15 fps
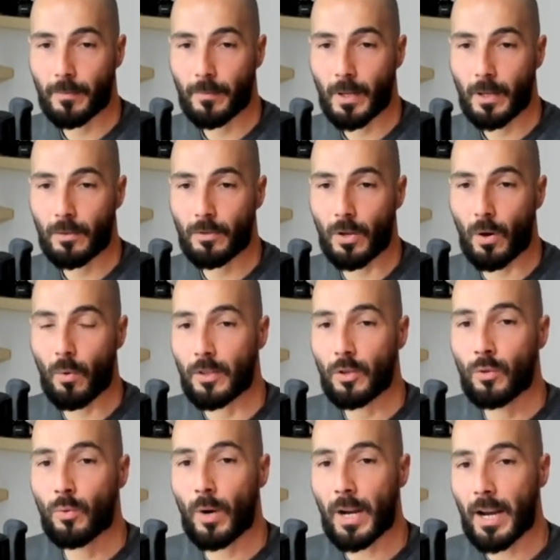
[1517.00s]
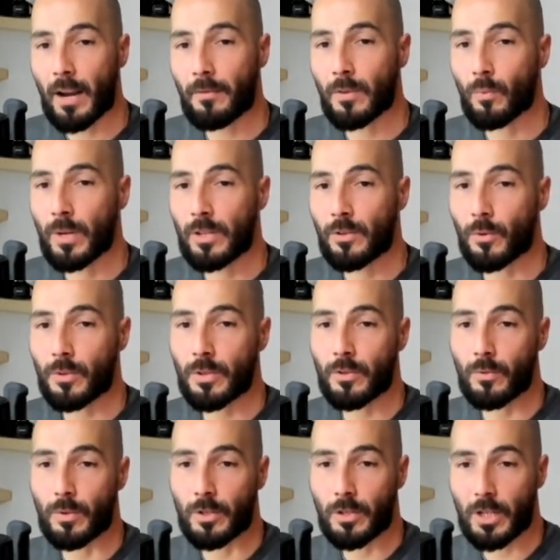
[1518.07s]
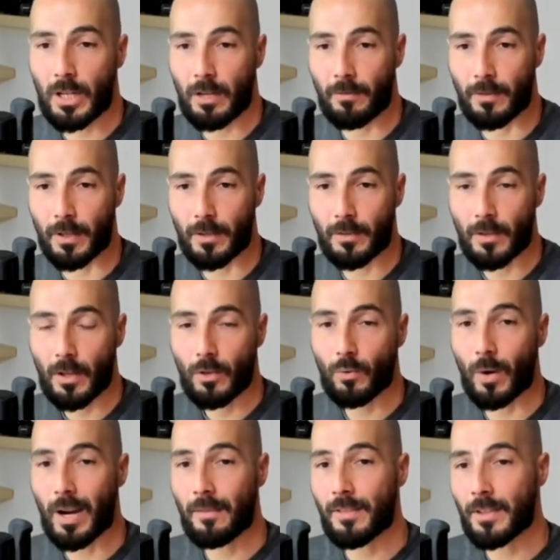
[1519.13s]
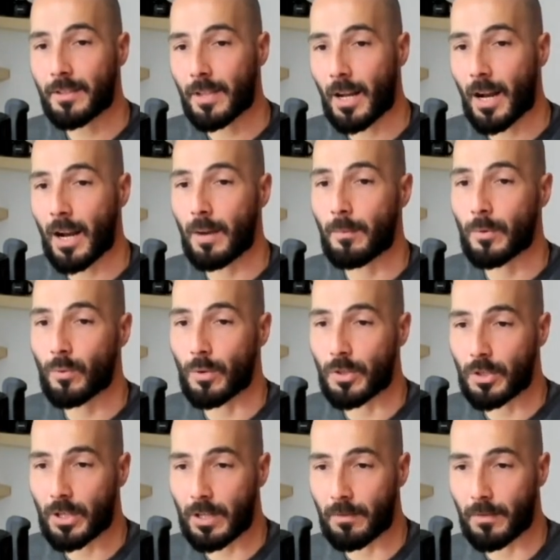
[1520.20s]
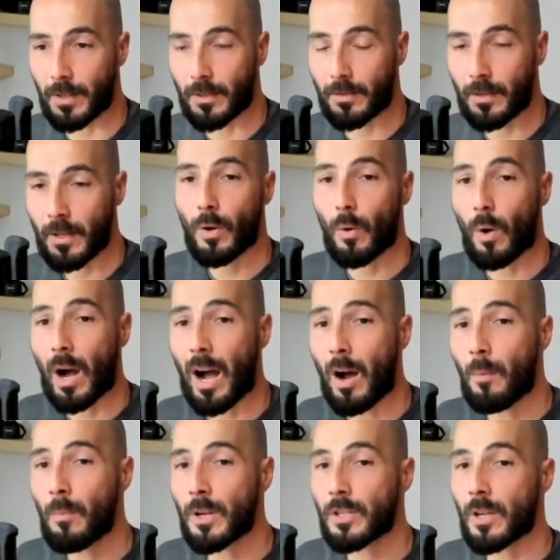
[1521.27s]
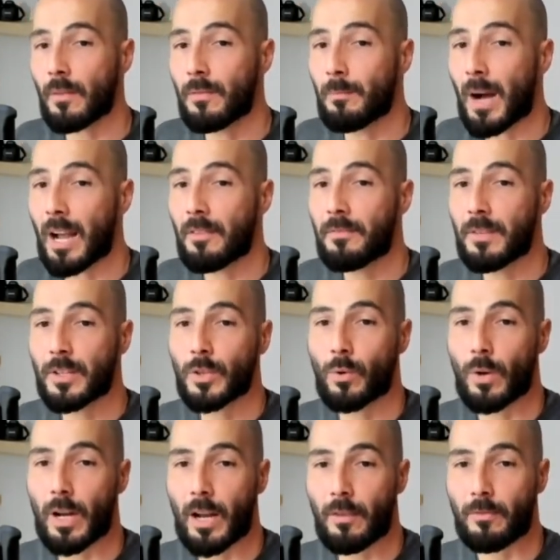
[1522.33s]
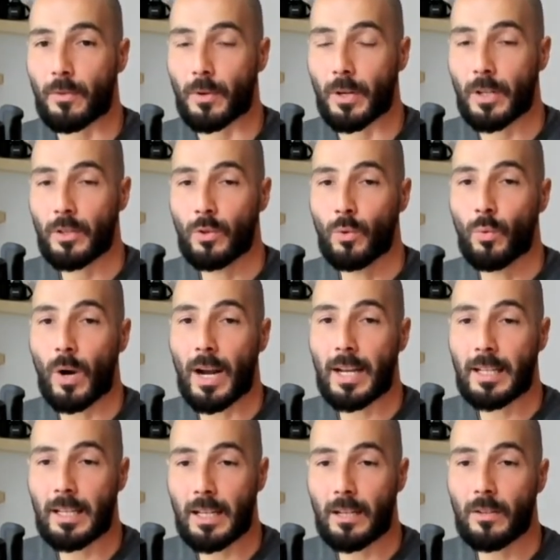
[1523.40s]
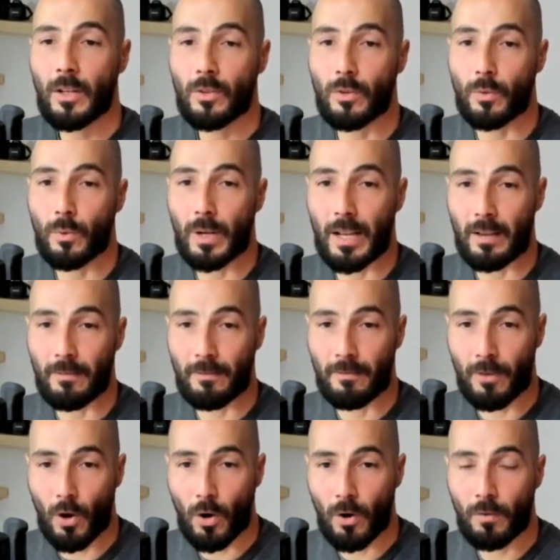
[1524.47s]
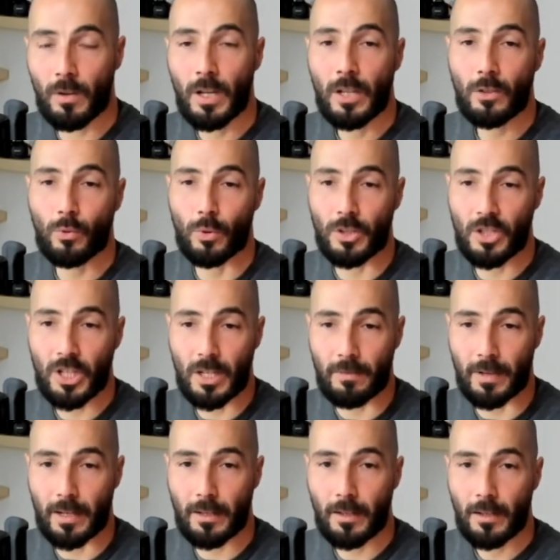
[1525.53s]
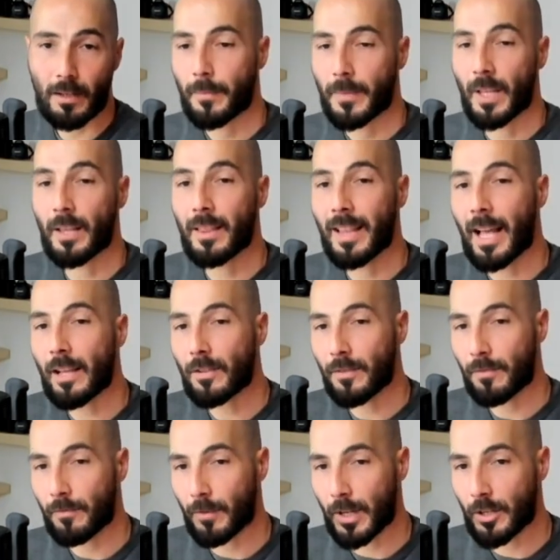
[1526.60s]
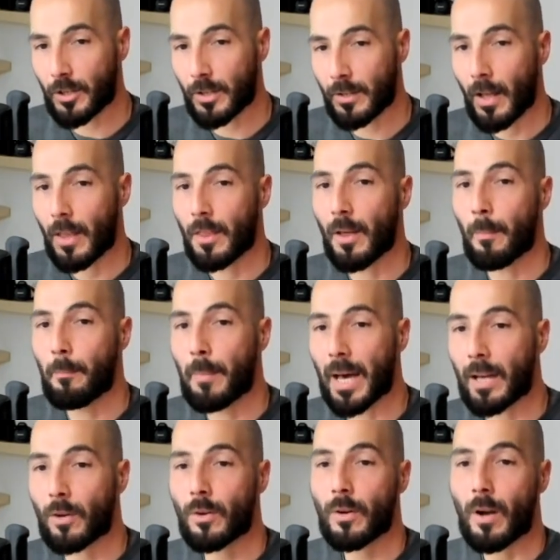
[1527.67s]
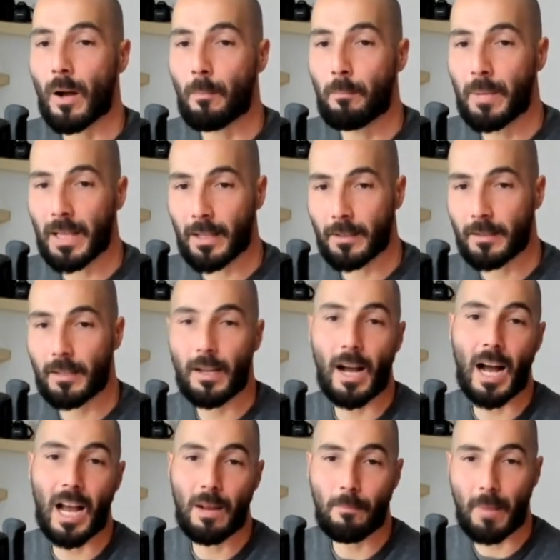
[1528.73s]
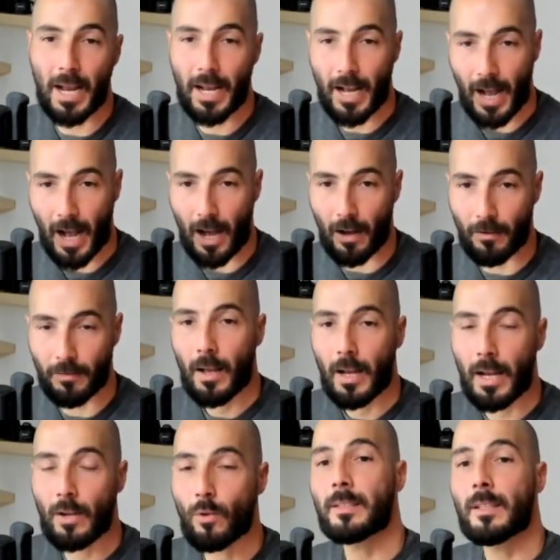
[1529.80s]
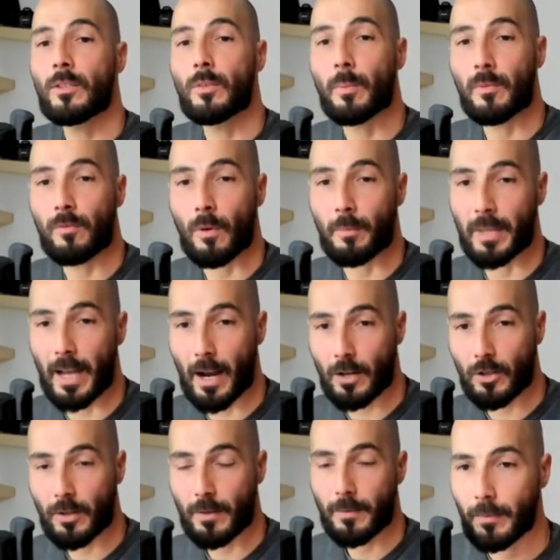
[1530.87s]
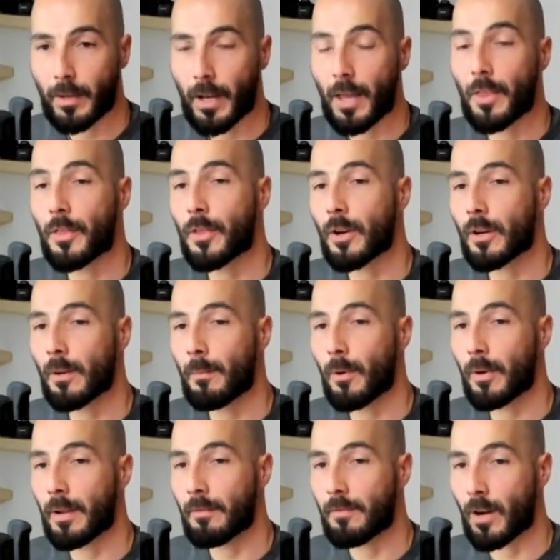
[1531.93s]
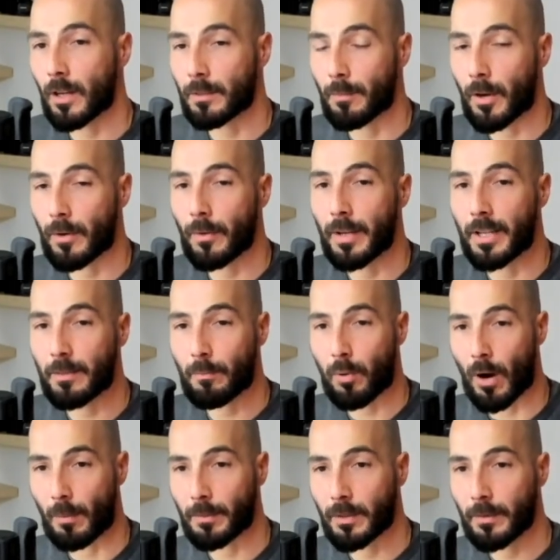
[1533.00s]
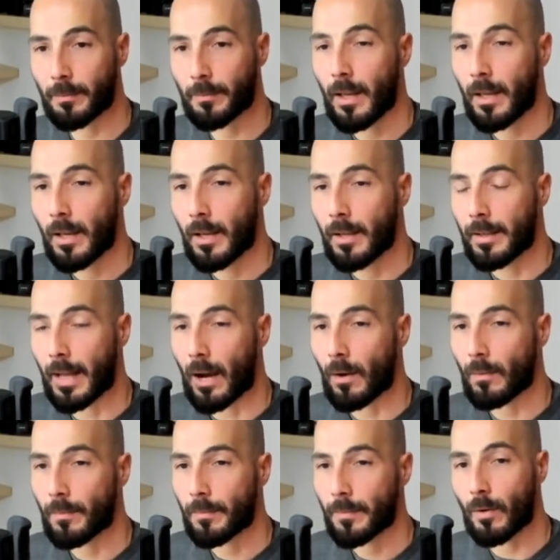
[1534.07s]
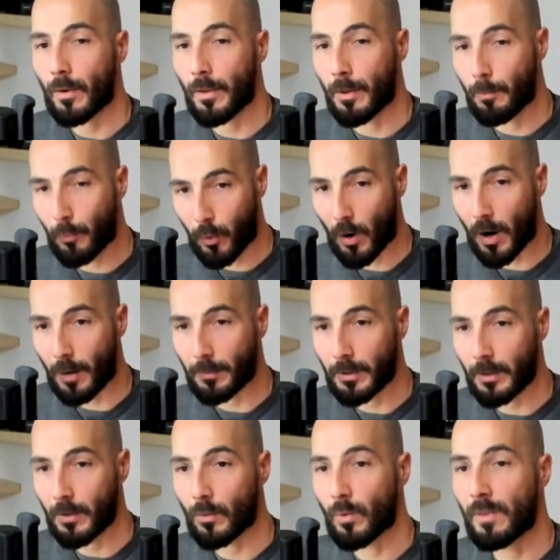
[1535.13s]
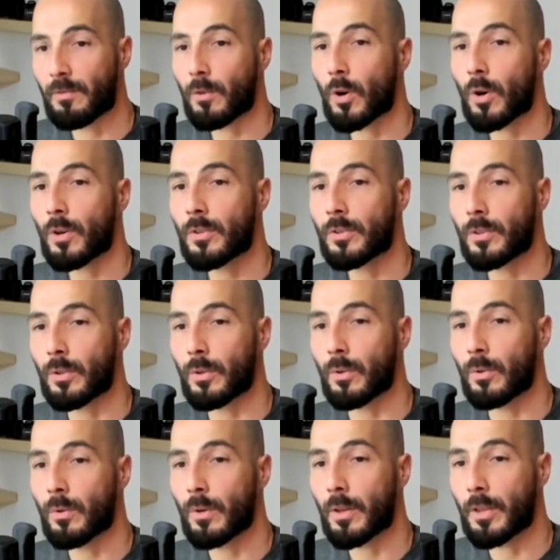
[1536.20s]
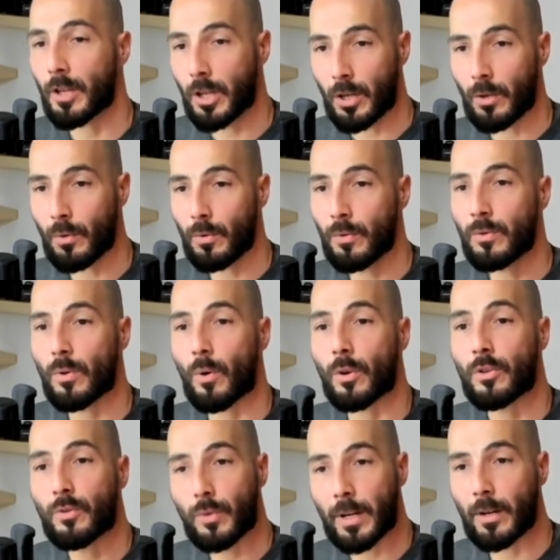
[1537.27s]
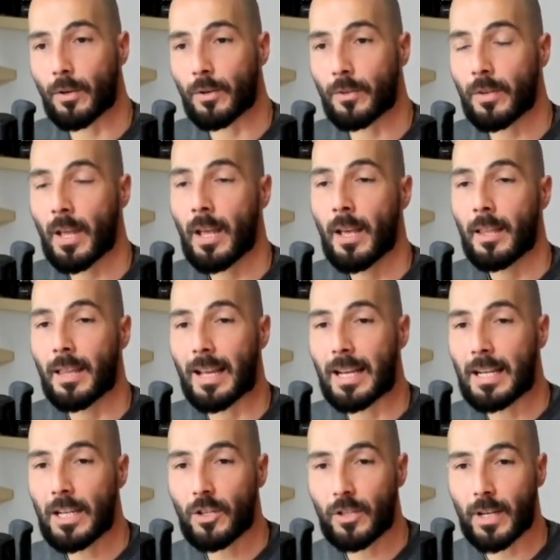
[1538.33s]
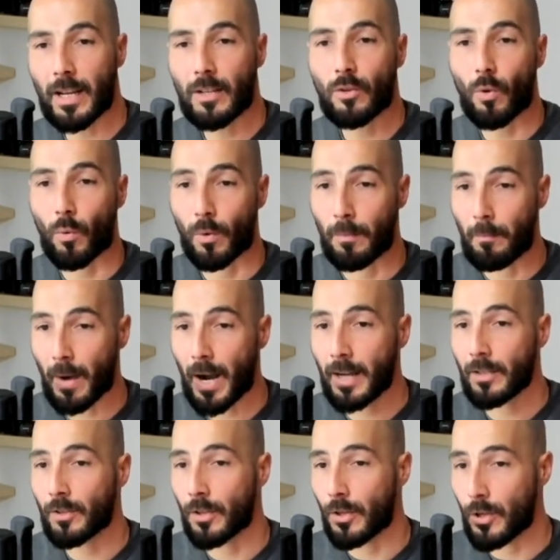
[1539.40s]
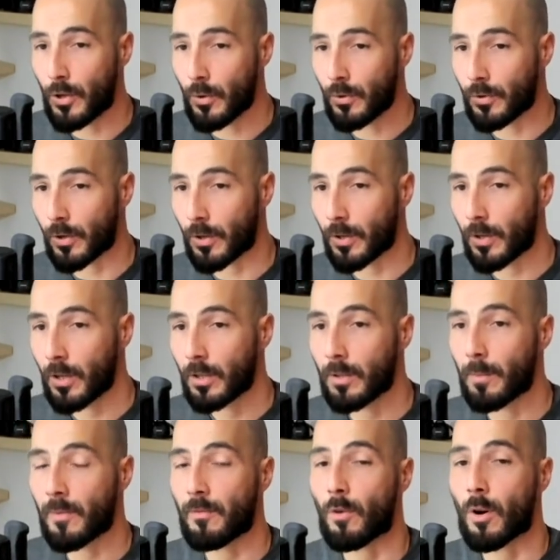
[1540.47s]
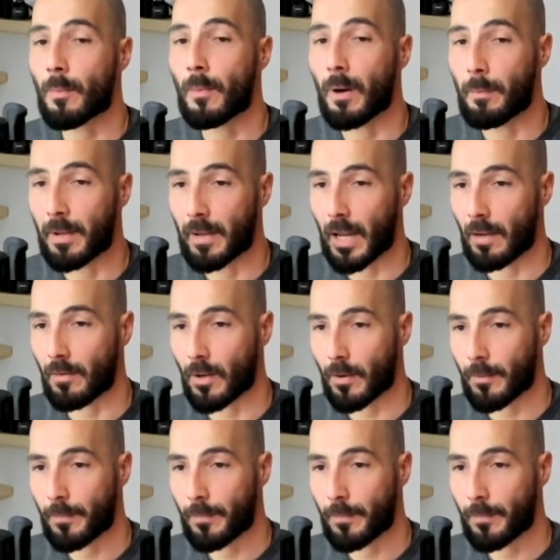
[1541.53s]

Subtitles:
So do I have the resources to achieve this? Do I have the time to achieve this? How much of my physical effort do I need to involve to achieve it? The less friction, the better ability I may have in order to perform the action. And the third component in Fogg's model is prompt. Now, the prompt refers to the cues or triggers that initiates or reminds the user to perform a behavior.